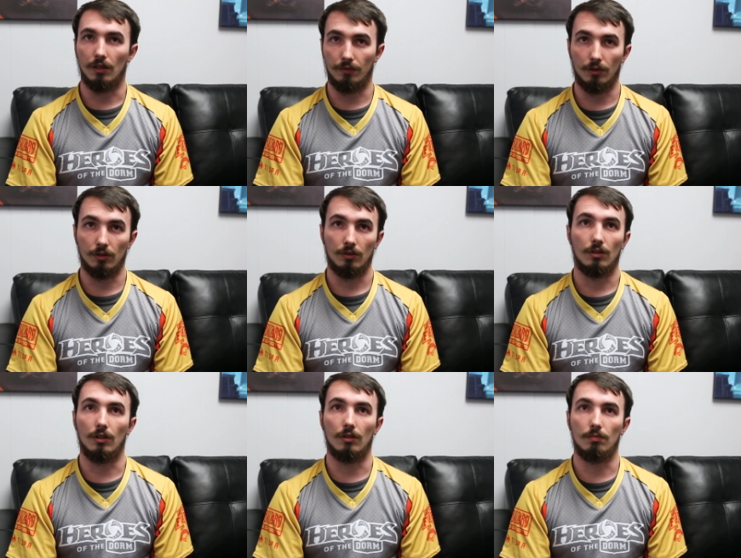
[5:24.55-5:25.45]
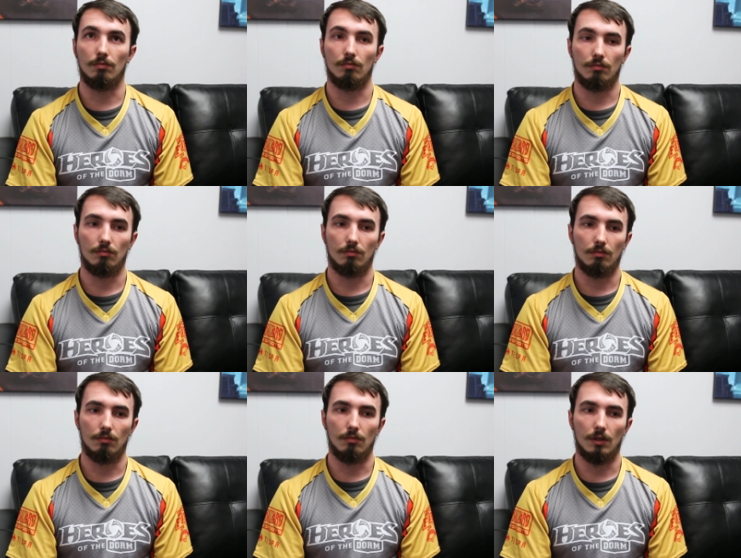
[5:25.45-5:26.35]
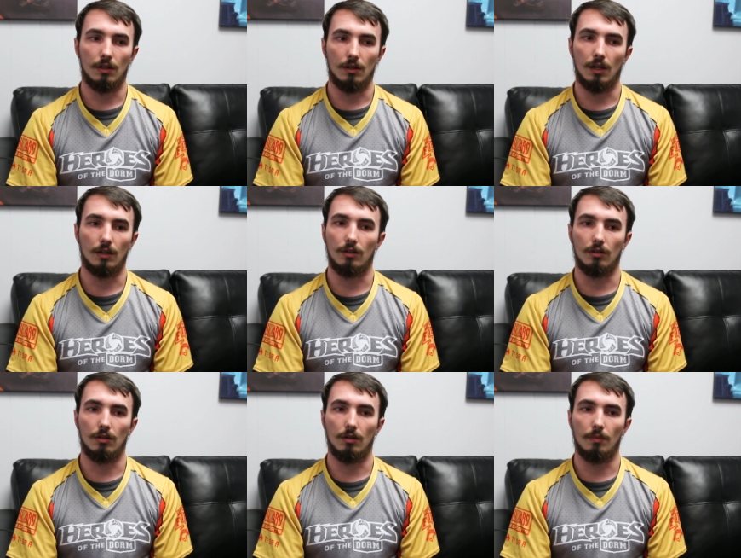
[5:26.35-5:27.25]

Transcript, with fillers: effort on, like,